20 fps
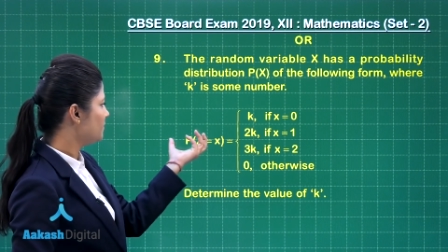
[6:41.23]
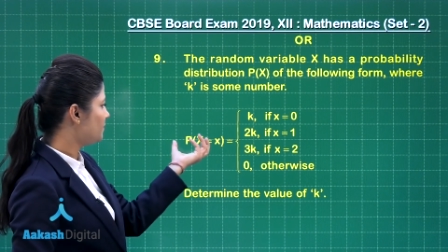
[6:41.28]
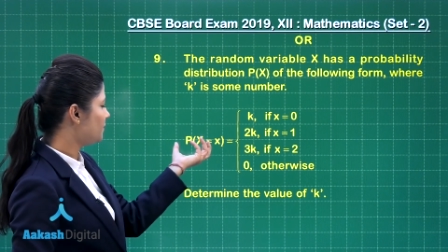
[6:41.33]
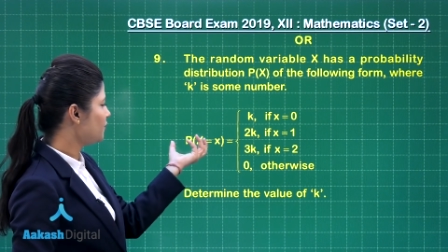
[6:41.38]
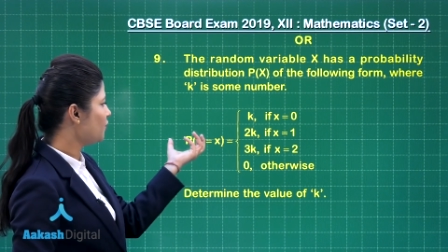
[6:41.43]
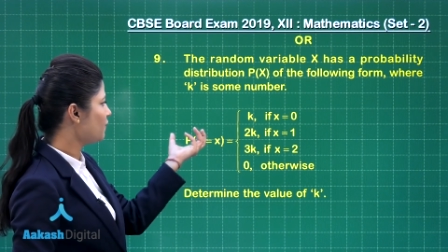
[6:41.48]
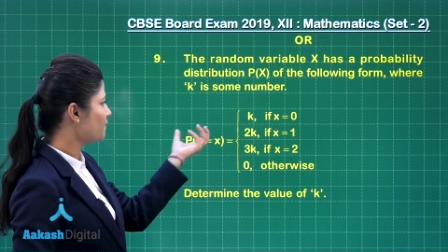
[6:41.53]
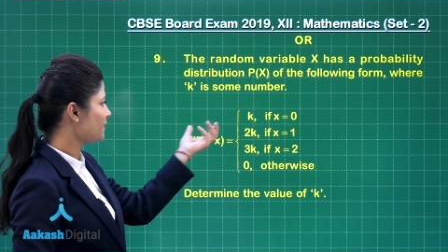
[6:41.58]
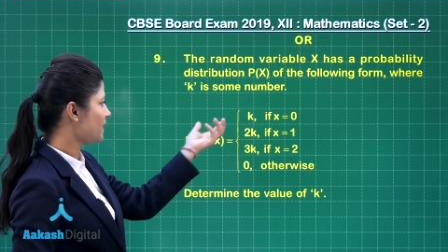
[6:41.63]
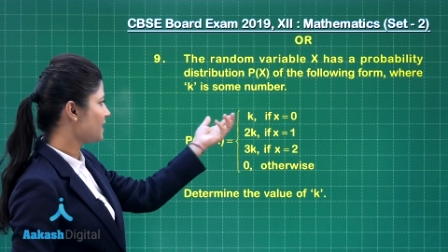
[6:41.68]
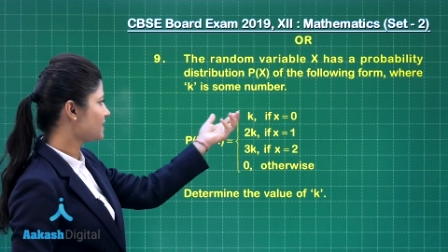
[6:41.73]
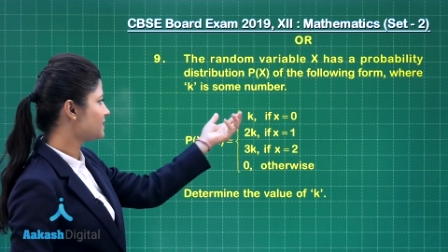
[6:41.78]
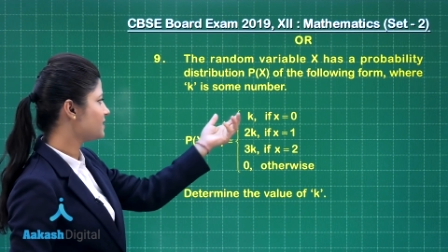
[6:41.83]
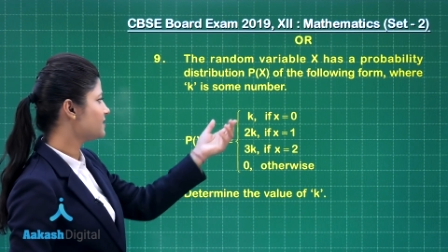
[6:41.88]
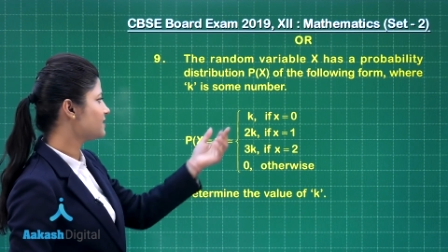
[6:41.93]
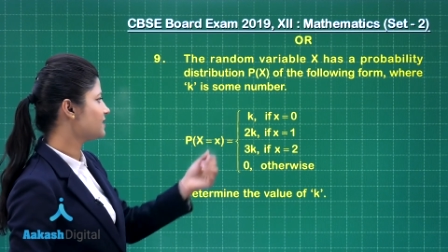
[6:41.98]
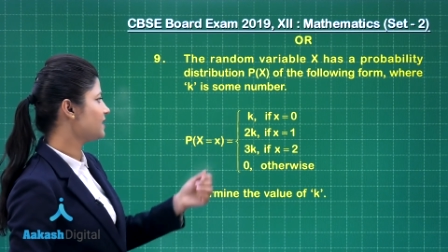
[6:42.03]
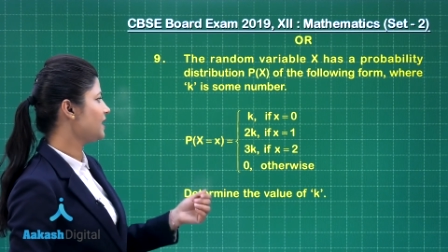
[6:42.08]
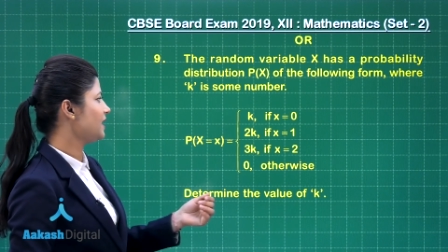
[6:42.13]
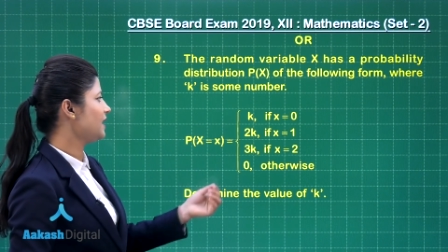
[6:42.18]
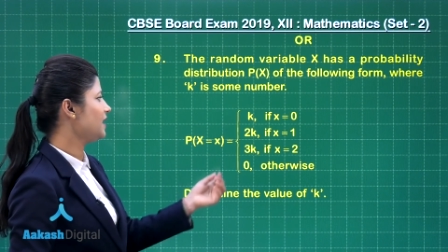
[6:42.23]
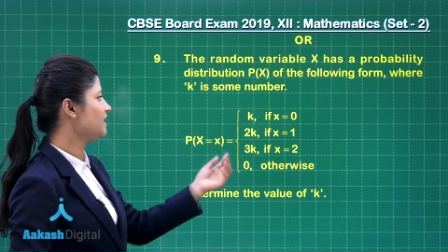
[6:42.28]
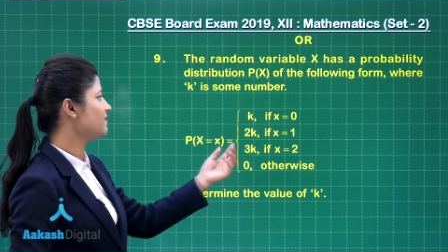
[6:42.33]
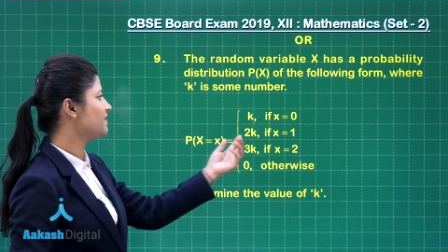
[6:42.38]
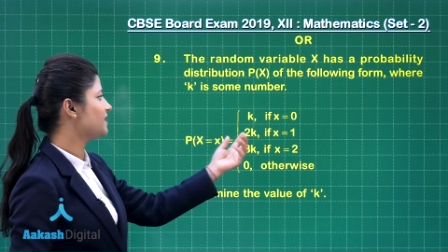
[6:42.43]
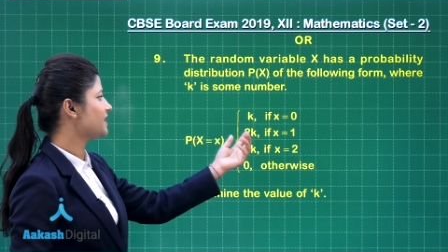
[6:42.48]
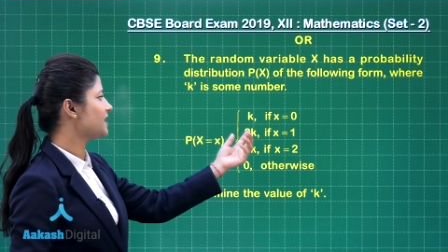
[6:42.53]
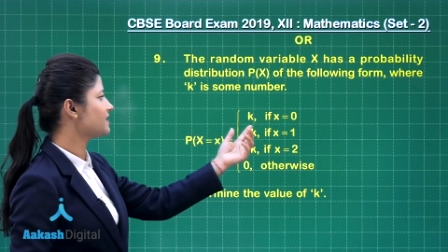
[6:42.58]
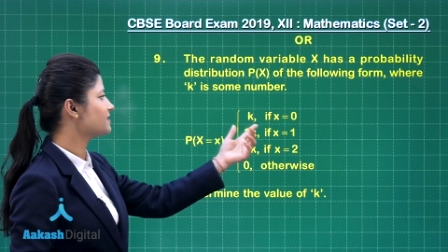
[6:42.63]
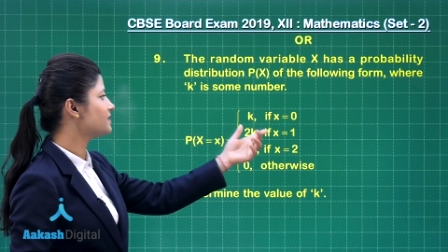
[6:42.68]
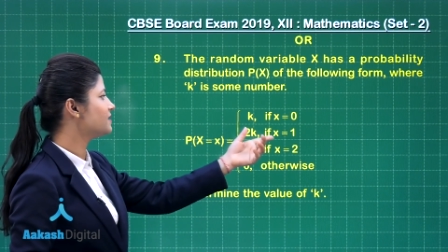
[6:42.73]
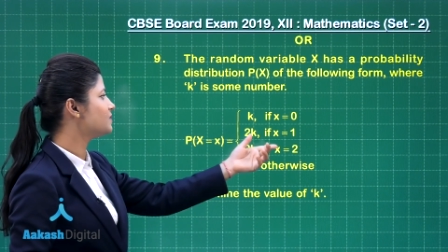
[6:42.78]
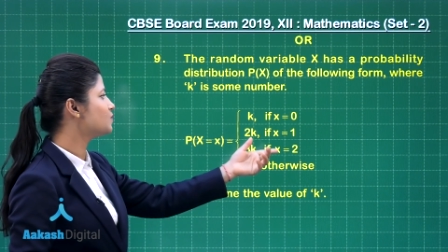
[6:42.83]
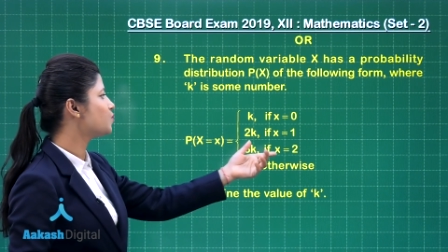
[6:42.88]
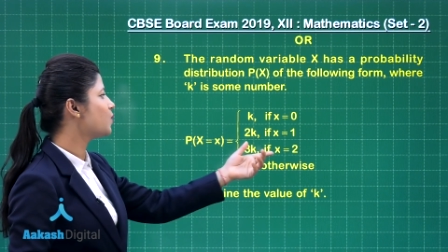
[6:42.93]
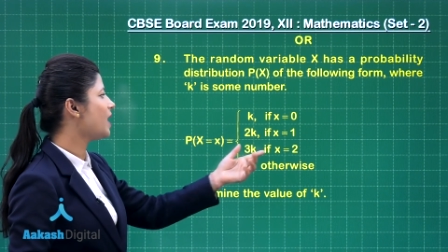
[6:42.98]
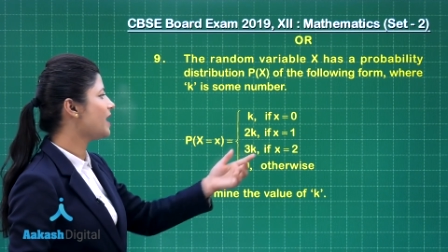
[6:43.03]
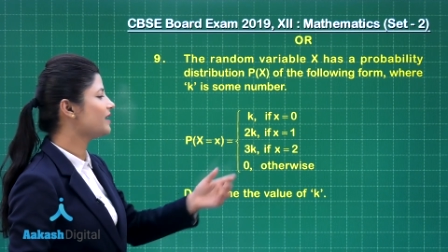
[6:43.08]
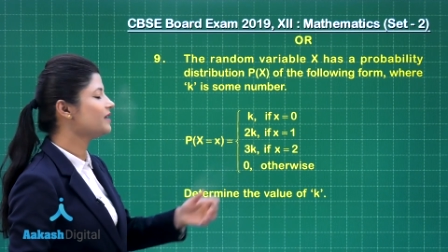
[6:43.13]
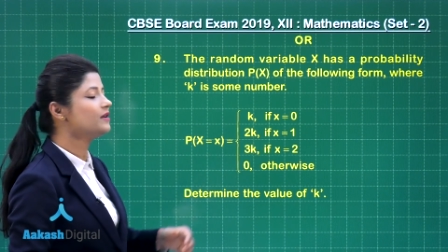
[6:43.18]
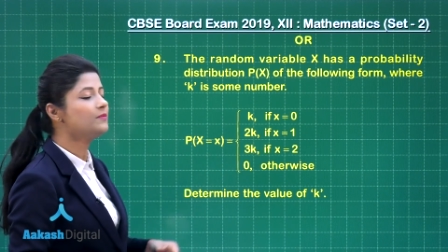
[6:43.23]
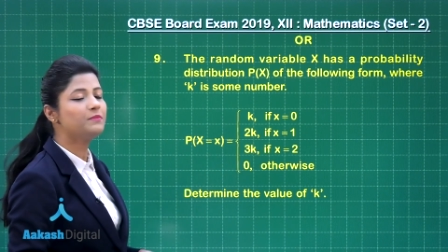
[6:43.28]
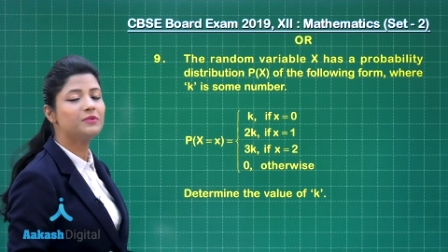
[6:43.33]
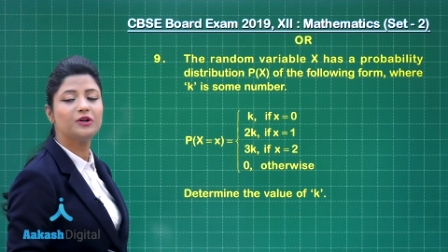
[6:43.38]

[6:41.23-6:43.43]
p of x is k, when x is one,